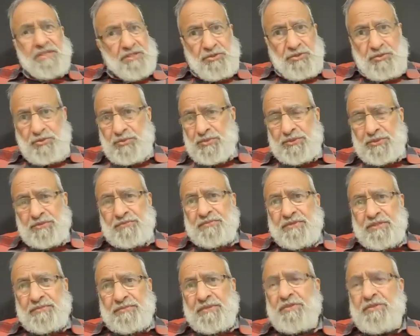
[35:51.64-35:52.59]

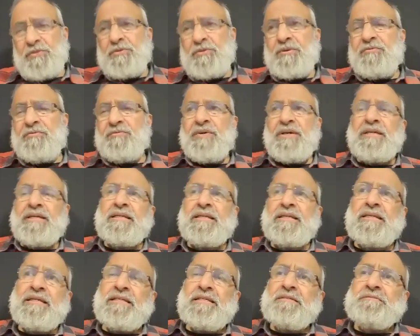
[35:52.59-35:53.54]
and you will
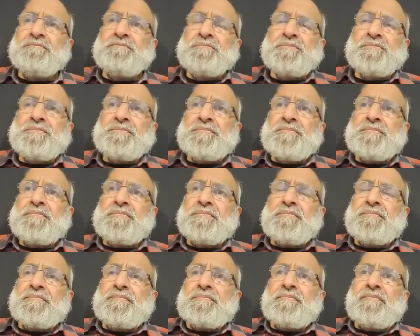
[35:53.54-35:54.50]
find that
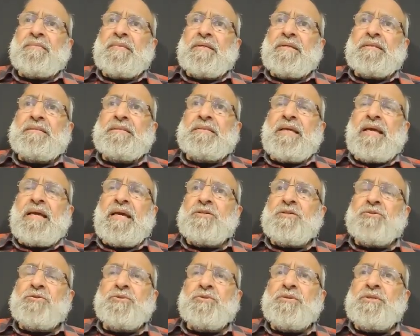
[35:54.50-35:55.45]
it is
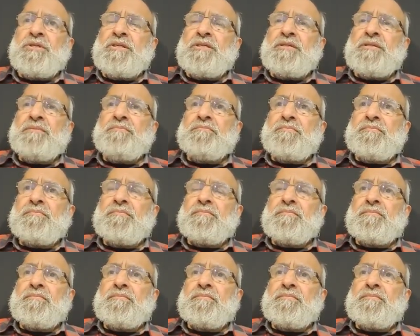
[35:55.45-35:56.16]
actually